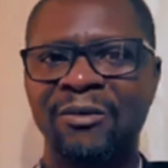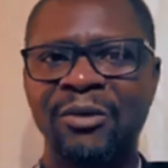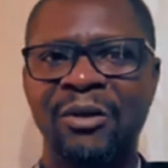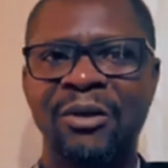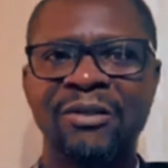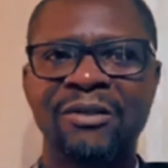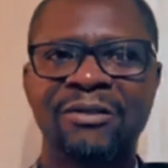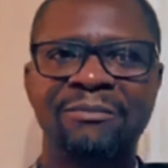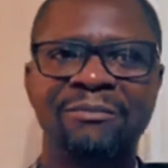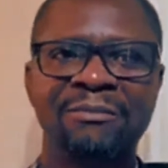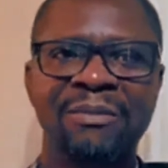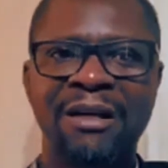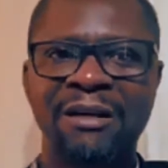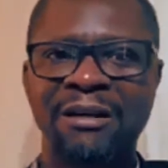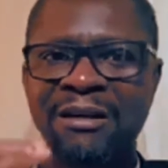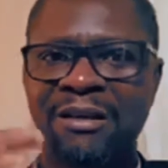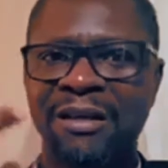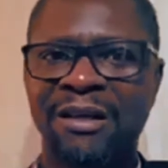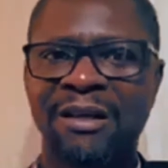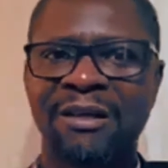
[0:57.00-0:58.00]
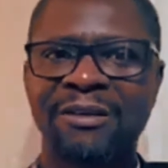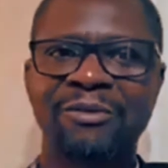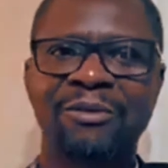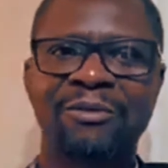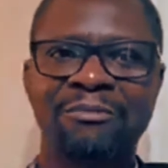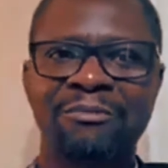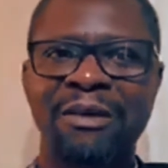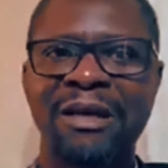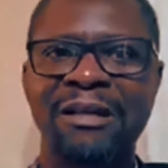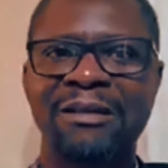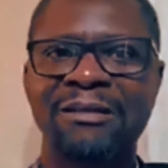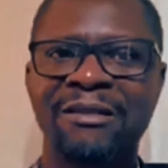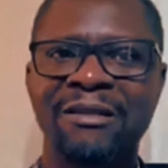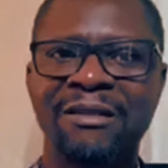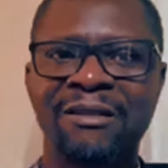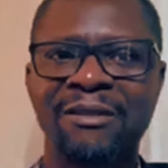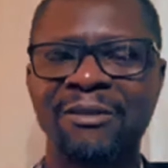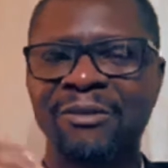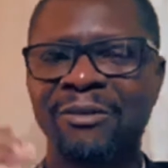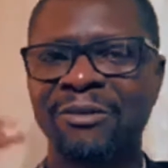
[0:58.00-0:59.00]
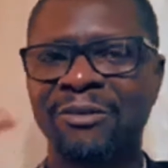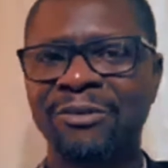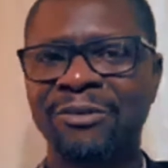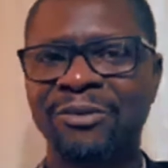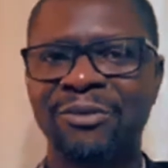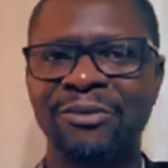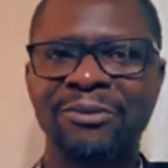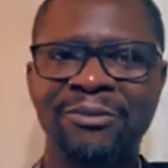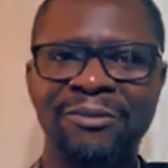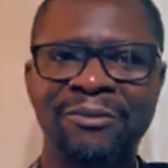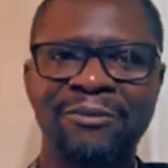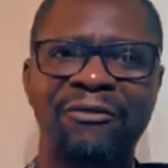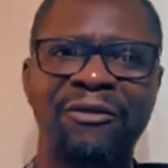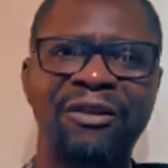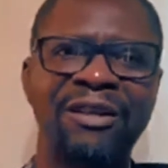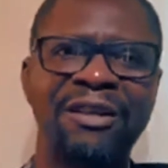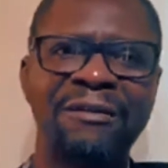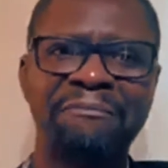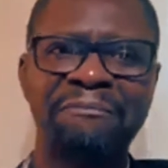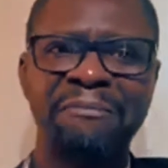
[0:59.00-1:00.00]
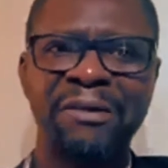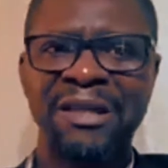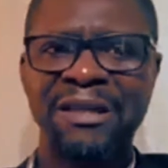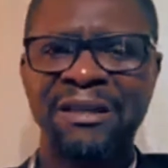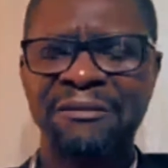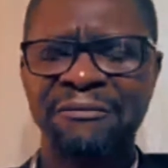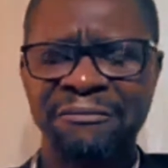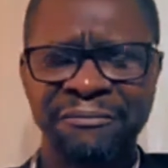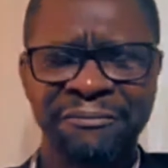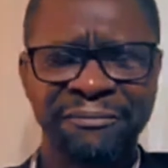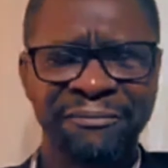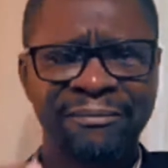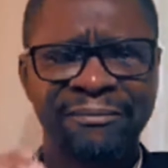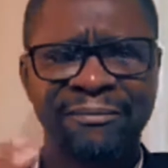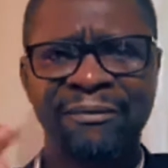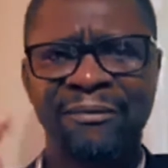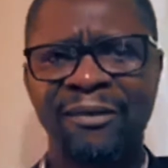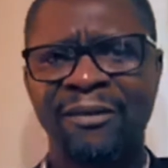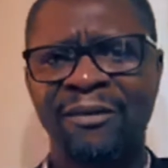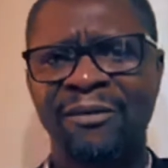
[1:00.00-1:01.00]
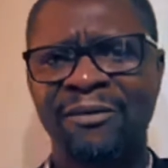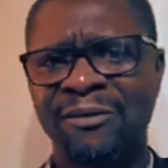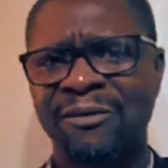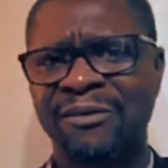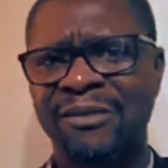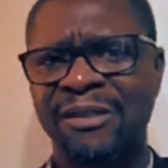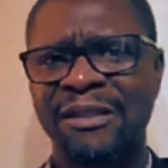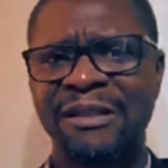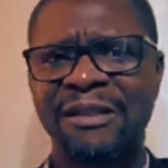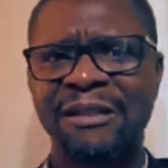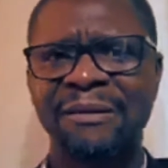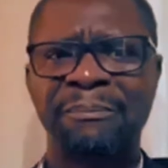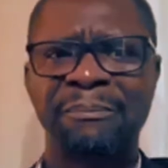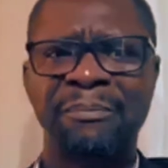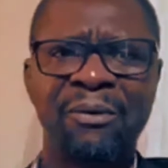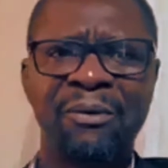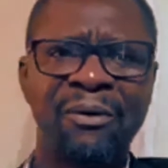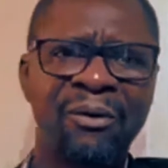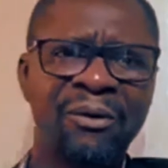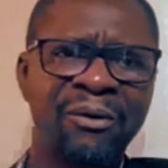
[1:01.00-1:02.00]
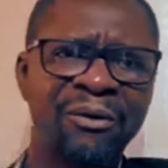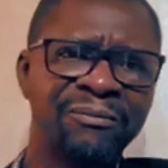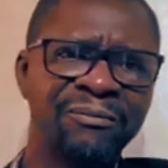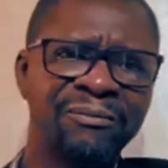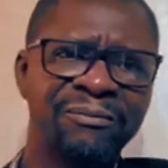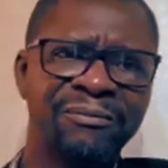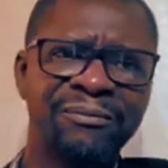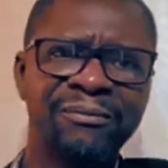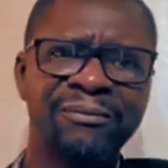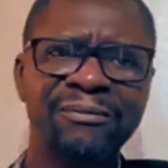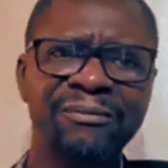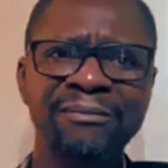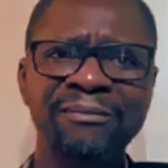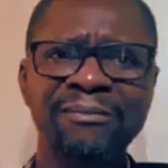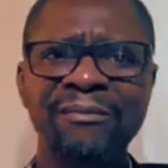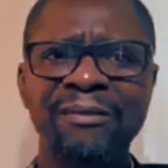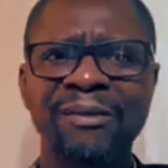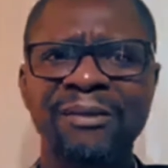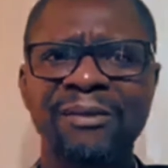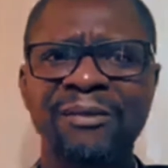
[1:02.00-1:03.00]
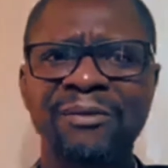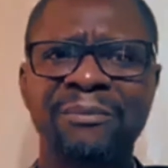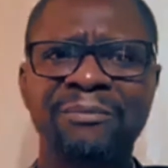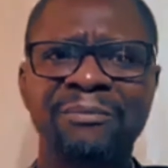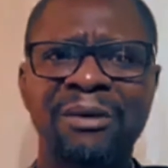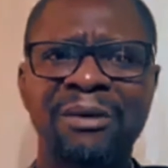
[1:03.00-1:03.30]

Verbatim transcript: North America to Mexico to Philippines to Singapore to